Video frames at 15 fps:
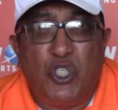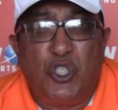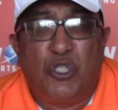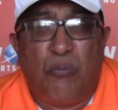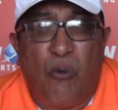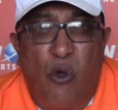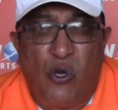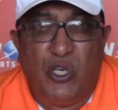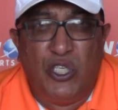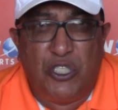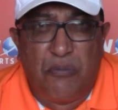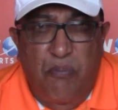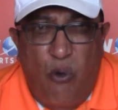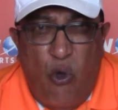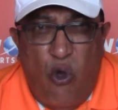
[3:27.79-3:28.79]

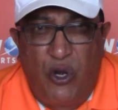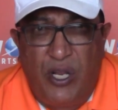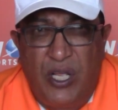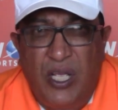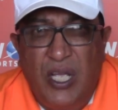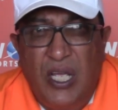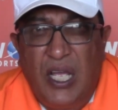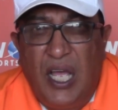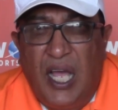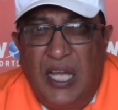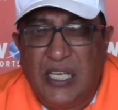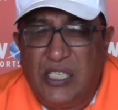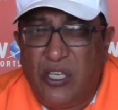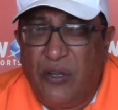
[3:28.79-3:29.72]
Smorgasbord.